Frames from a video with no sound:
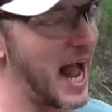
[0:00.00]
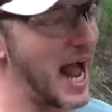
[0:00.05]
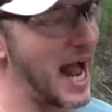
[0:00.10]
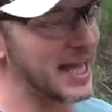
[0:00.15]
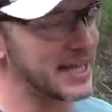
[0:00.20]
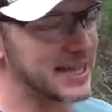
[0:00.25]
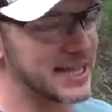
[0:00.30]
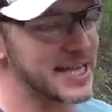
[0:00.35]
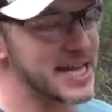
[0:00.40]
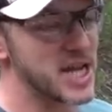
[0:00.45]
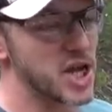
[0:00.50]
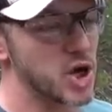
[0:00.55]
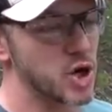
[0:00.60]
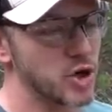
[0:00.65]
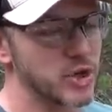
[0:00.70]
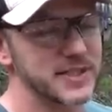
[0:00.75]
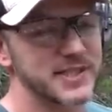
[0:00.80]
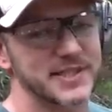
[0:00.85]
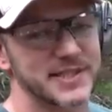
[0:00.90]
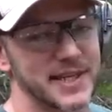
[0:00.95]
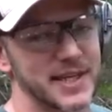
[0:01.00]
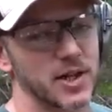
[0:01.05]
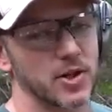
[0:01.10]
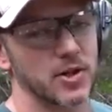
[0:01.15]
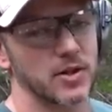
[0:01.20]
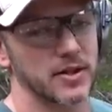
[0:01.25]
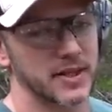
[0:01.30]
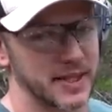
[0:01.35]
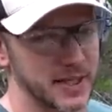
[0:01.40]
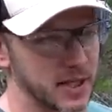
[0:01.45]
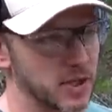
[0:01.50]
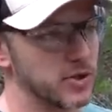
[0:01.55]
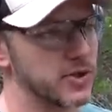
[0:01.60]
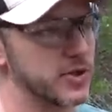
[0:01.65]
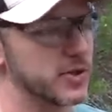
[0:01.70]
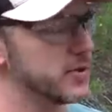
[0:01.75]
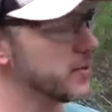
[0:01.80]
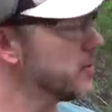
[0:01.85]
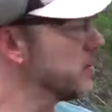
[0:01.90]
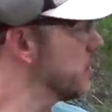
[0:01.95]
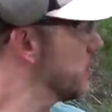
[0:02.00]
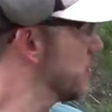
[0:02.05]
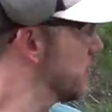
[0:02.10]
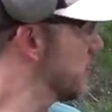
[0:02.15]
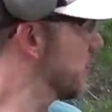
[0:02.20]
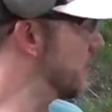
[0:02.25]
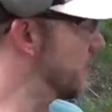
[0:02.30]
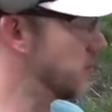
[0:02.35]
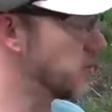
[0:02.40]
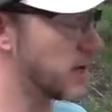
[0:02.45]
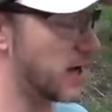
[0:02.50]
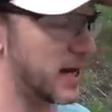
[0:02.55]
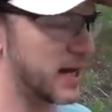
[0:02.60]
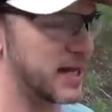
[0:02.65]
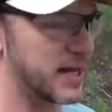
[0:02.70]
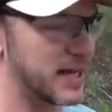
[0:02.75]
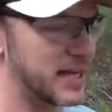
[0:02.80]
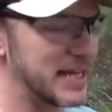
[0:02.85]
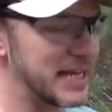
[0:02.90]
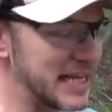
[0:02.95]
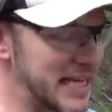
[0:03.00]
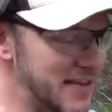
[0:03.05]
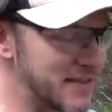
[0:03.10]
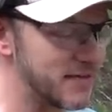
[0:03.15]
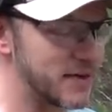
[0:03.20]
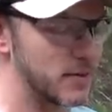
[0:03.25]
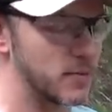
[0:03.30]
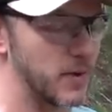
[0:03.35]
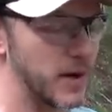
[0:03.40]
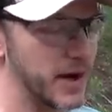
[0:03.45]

I think, could still kill you if you got hit, even